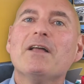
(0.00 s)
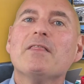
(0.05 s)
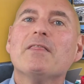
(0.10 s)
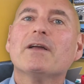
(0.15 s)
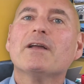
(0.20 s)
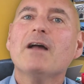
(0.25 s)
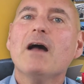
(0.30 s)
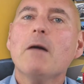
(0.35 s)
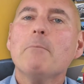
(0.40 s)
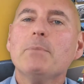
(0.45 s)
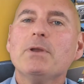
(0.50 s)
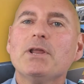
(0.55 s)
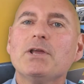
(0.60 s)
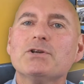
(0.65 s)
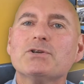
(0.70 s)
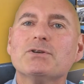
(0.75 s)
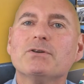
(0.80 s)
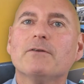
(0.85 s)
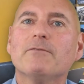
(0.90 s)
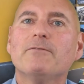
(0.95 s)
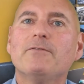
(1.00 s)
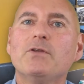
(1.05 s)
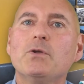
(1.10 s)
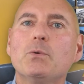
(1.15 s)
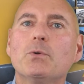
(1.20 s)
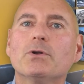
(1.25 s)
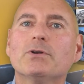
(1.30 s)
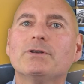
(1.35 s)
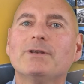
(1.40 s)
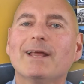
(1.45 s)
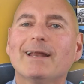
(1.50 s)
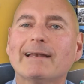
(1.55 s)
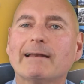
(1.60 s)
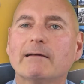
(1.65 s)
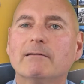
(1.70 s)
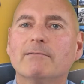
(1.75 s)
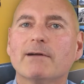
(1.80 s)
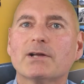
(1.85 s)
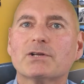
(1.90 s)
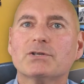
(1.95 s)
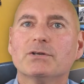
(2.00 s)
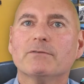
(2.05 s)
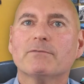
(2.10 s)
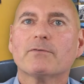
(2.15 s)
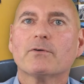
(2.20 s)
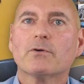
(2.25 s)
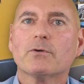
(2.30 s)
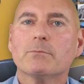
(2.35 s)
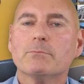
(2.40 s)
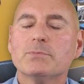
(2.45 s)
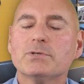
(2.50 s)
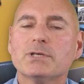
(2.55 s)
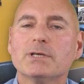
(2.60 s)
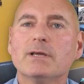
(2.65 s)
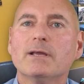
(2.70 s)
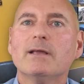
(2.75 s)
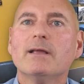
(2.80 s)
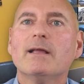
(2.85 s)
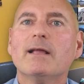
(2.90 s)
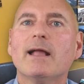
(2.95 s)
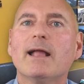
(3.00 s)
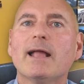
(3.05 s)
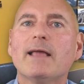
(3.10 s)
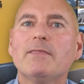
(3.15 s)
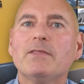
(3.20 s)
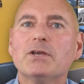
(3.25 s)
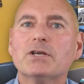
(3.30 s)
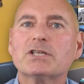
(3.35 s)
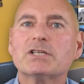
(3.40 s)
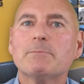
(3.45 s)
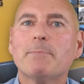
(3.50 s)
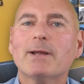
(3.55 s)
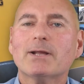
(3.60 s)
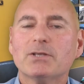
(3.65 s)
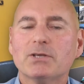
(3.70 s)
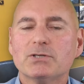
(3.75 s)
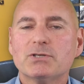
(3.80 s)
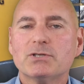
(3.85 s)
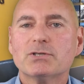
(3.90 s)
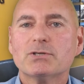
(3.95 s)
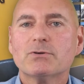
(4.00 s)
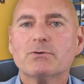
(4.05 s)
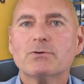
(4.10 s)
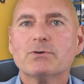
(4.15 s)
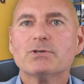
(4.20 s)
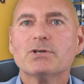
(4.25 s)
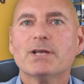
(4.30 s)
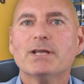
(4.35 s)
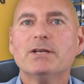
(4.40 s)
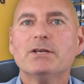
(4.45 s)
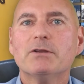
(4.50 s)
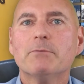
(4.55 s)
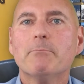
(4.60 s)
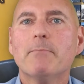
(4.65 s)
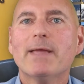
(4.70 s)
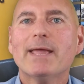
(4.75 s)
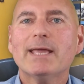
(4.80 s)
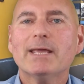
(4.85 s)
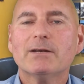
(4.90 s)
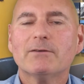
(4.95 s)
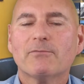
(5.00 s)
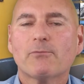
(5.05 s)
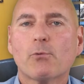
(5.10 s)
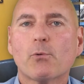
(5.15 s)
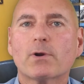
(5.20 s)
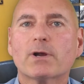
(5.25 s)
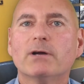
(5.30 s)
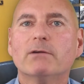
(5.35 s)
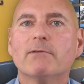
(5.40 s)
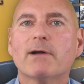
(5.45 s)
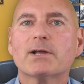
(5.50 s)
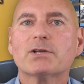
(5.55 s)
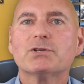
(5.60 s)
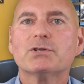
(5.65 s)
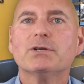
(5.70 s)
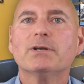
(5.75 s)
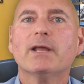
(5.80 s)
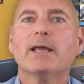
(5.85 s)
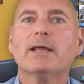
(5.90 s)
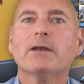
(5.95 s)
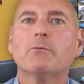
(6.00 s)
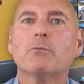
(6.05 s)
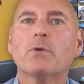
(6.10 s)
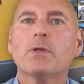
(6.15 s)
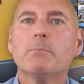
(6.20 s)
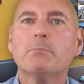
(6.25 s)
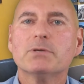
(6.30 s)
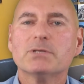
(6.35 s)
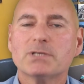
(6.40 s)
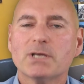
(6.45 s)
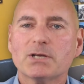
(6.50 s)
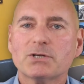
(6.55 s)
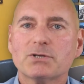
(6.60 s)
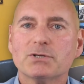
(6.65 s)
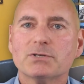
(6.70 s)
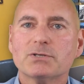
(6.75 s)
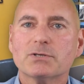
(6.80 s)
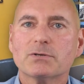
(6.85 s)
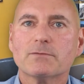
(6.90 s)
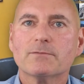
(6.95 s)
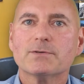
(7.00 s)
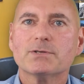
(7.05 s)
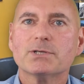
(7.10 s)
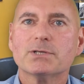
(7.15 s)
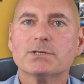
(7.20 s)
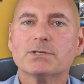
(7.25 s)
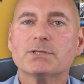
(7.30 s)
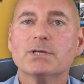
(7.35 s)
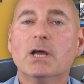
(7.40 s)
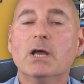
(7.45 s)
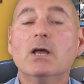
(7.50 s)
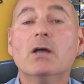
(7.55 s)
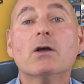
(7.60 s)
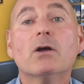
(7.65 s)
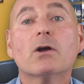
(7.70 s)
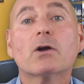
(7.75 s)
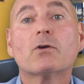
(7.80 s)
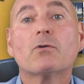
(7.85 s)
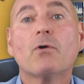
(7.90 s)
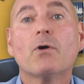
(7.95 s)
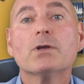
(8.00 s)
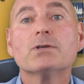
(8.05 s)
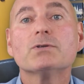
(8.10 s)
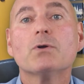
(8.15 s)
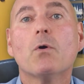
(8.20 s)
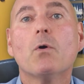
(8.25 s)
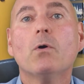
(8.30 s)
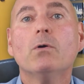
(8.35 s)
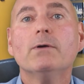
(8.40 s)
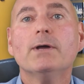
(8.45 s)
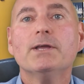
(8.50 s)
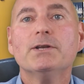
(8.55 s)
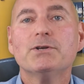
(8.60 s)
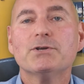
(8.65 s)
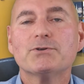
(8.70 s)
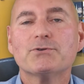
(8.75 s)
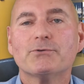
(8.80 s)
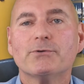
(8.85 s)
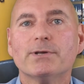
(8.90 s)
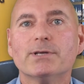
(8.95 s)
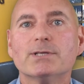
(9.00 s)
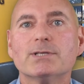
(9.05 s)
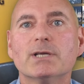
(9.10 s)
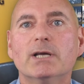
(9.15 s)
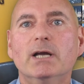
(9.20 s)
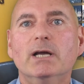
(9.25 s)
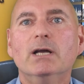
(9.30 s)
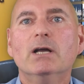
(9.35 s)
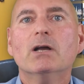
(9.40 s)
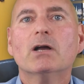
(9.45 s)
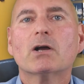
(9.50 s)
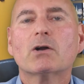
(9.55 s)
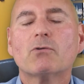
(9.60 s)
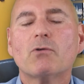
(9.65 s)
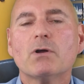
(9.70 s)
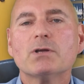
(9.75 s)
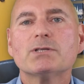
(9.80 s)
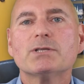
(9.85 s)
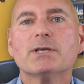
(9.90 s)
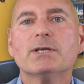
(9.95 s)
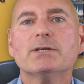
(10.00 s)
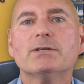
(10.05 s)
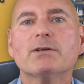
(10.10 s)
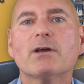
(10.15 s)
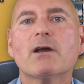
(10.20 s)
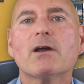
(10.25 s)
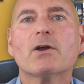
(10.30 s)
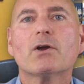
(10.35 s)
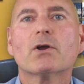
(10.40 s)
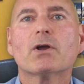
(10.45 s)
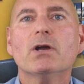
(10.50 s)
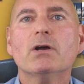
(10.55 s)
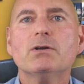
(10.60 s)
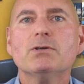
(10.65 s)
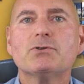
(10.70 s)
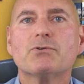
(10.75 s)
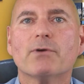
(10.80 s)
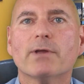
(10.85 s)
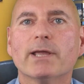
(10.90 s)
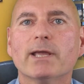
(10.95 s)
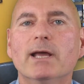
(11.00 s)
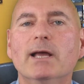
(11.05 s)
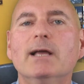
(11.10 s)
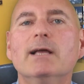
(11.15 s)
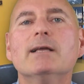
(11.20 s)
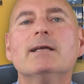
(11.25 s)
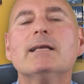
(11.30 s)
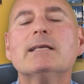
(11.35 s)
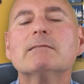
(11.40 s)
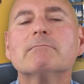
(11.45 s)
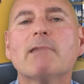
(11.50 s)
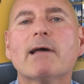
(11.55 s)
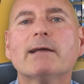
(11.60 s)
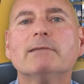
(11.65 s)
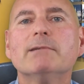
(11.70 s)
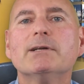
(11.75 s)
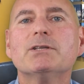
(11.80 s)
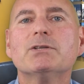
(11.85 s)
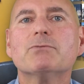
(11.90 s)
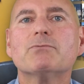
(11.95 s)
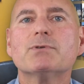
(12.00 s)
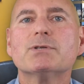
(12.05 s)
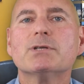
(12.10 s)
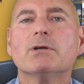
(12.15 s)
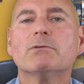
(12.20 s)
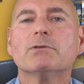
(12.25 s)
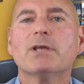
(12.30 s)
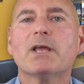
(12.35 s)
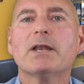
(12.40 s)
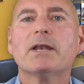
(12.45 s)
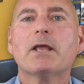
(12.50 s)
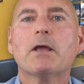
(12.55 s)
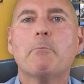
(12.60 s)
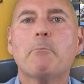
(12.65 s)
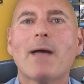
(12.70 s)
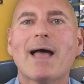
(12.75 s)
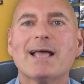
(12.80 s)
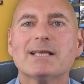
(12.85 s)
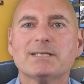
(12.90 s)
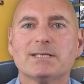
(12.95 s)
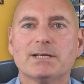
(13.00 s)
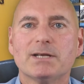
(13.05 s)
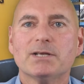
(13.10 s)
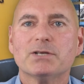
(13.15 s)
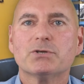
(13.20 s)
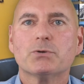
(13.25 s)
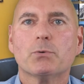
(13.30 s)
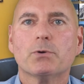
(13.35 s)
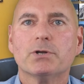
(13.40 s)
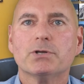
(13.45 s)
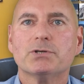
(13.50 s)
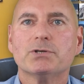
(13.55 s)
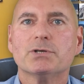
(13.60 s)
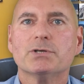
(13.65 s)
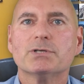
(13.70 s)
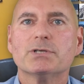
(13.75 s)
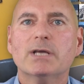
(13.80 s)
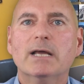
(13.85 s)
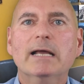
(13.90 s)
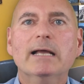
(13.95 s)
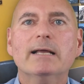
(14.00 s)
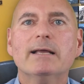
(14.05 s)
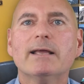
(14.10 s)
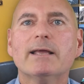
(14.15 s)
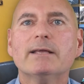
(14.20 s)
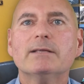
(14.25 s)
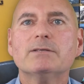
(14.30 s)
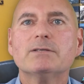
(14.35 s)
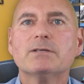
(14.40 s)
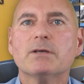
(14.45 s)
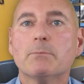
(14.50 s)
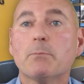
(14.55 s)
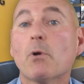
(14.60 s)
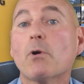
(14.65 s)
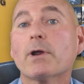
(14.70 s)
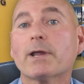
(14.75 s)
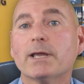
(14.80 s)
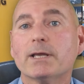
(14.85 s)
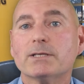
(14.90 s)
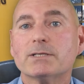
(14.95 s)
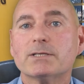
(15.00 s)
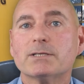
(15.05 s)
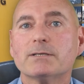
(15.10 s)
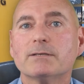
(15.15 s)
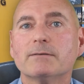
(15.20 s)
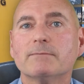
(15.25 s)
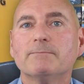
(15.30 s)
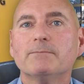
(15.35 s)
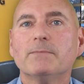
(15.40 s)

the combination of fewer debt collection firms and the expected surge in demand for collection and repossession services across all industries, across the entire country, is likely to result in capacity shortages in some markets.